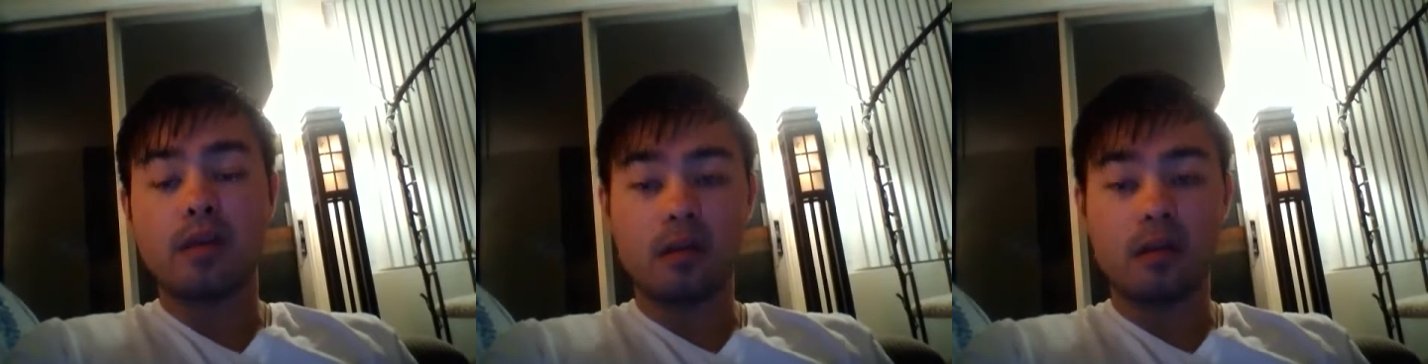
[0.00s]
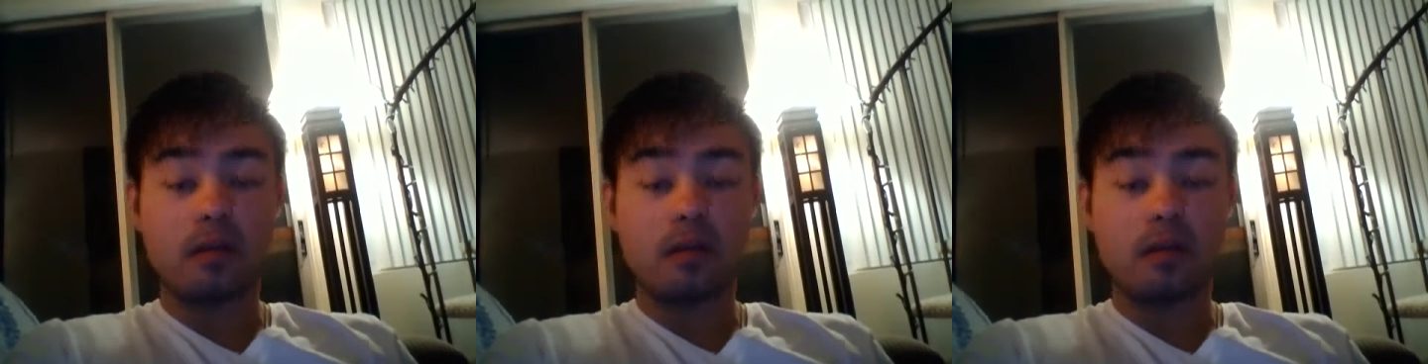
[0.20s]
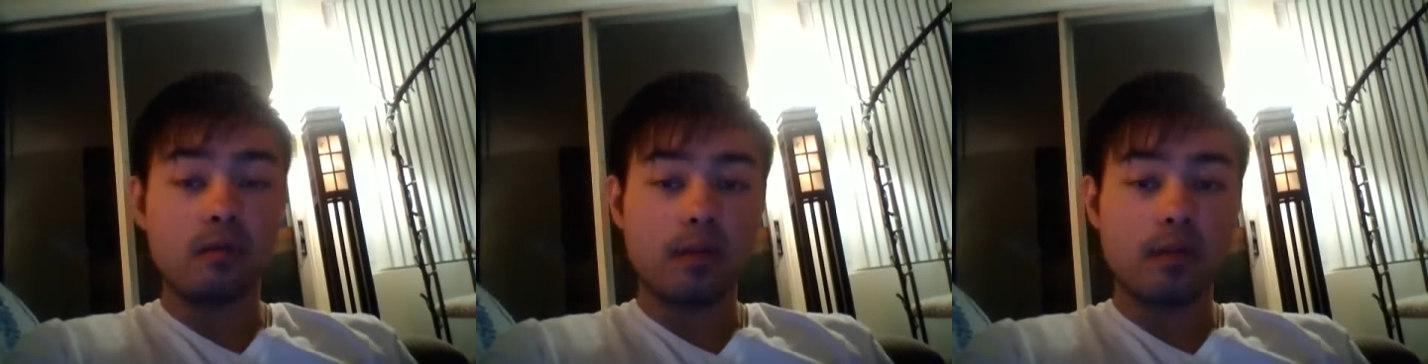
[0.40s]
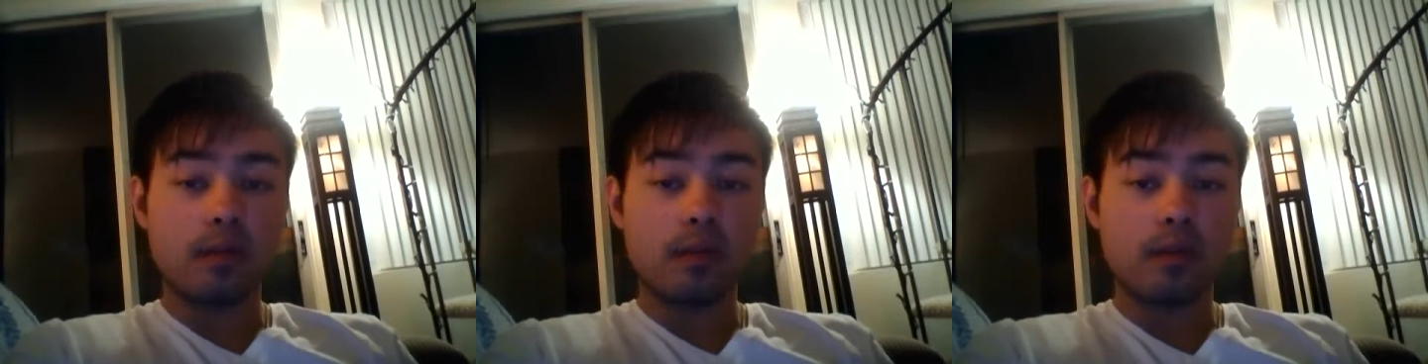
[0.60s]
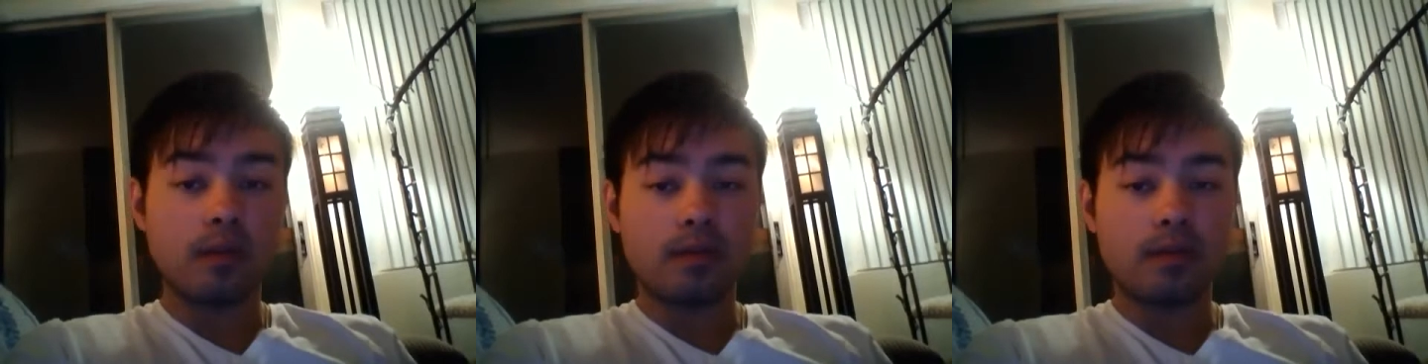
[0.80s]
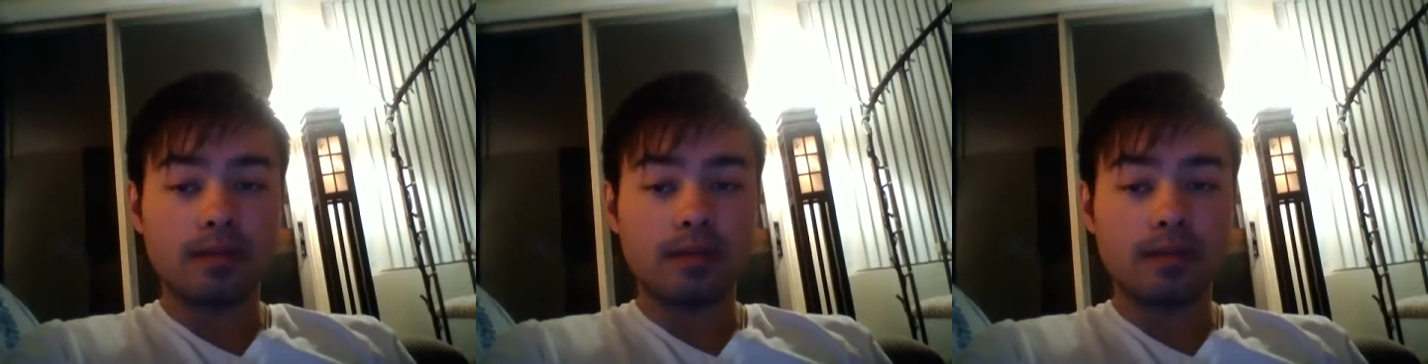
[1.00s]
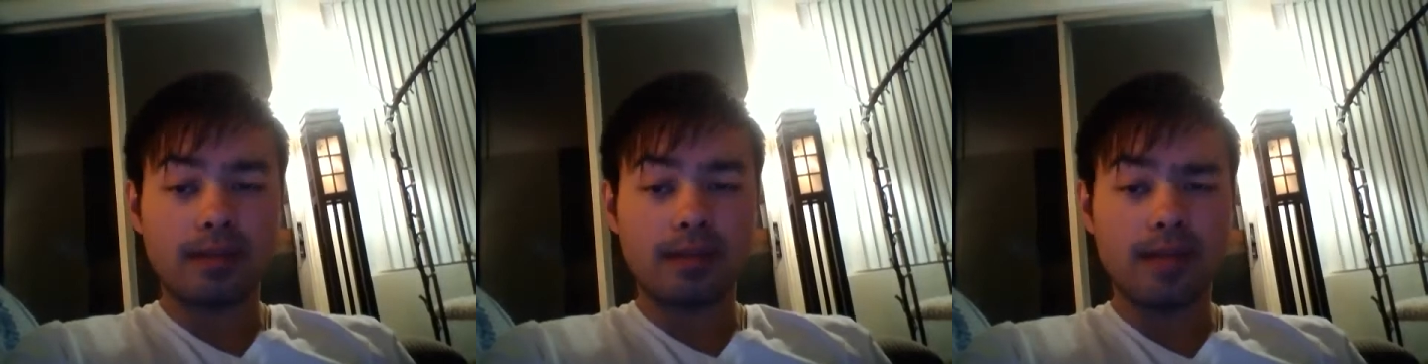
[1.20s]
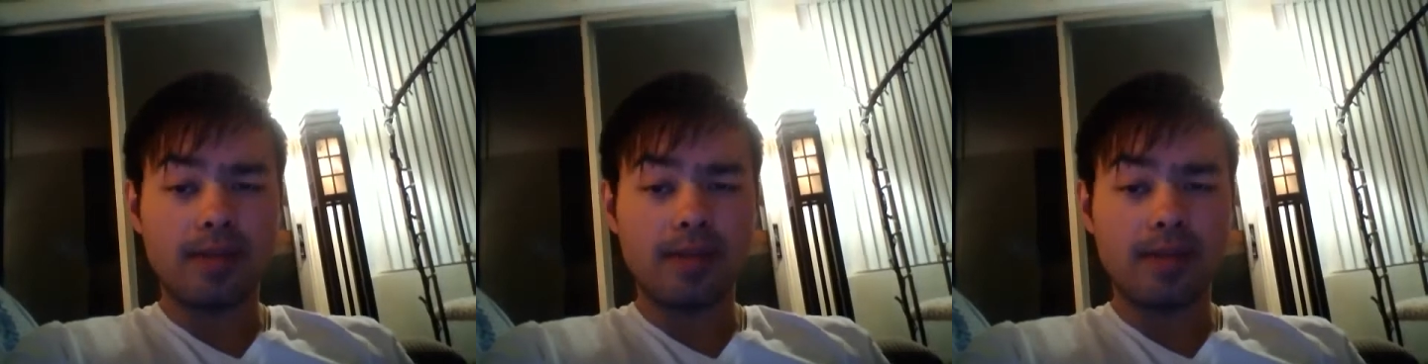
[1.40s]
I know you'll
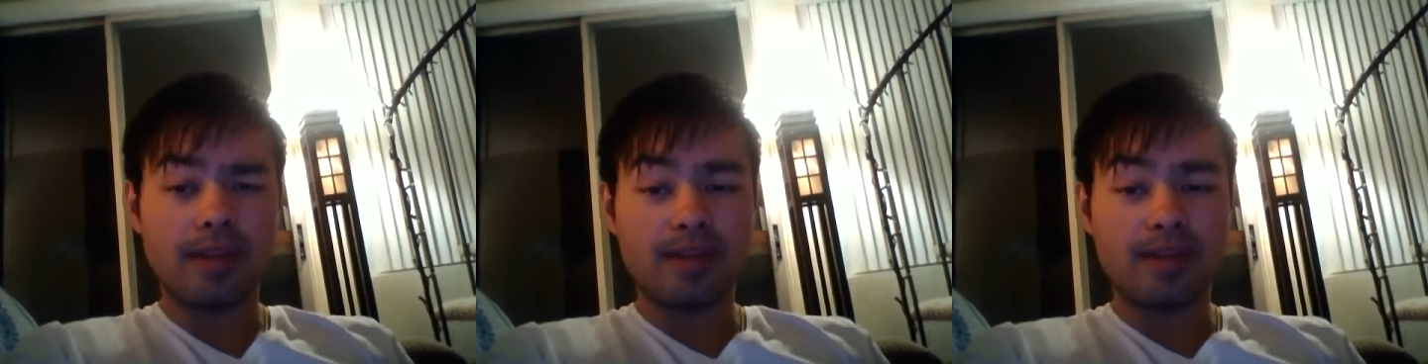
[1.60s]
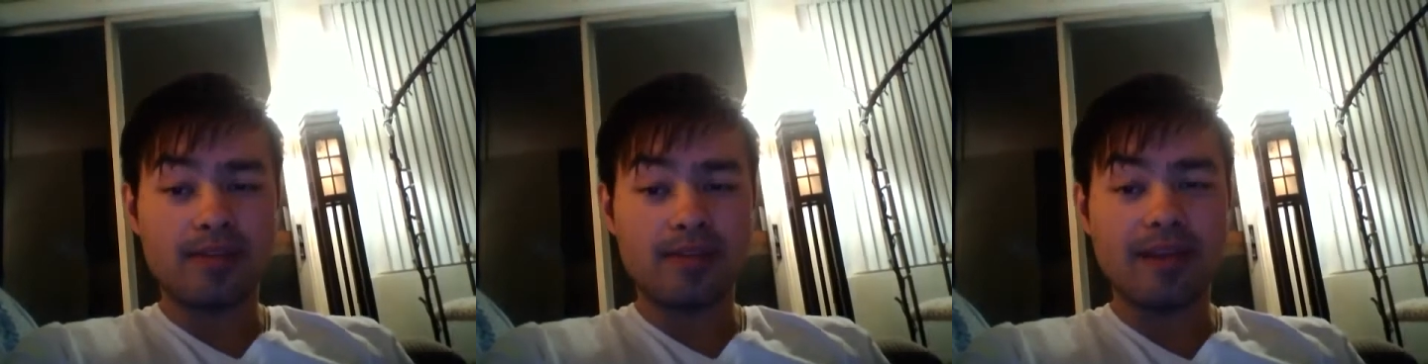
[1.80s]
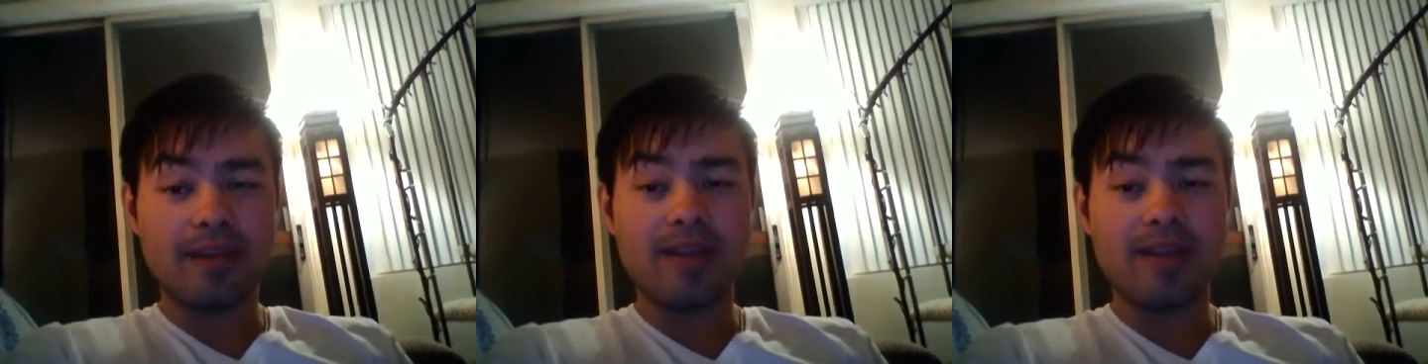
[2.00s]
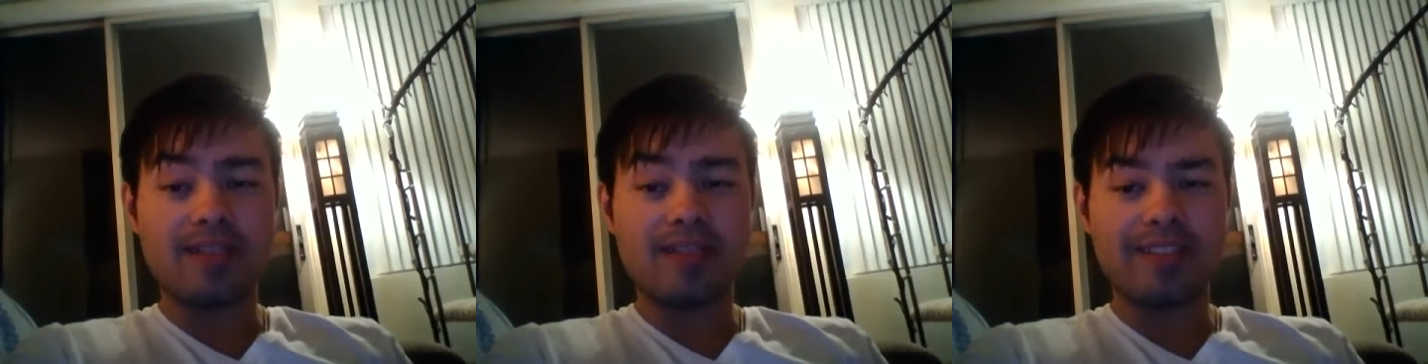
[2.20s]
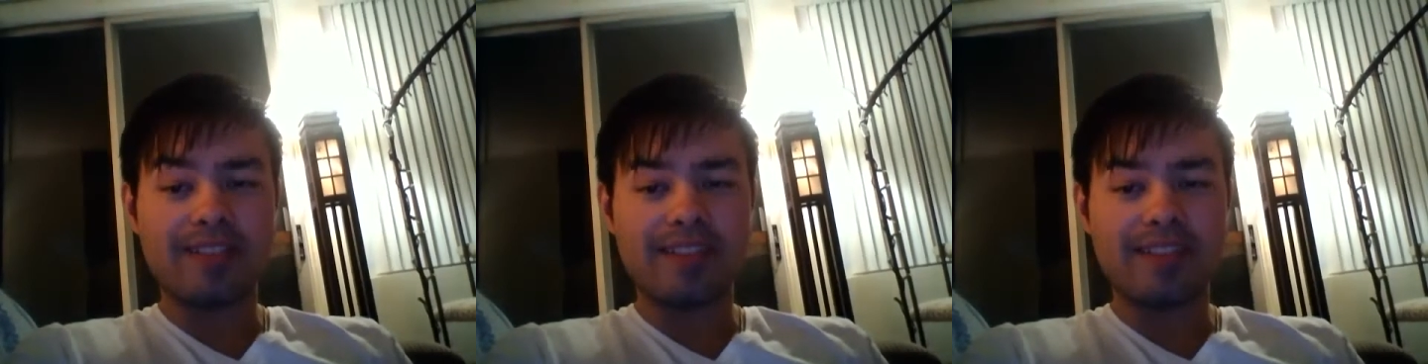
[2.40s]
keep the name proud.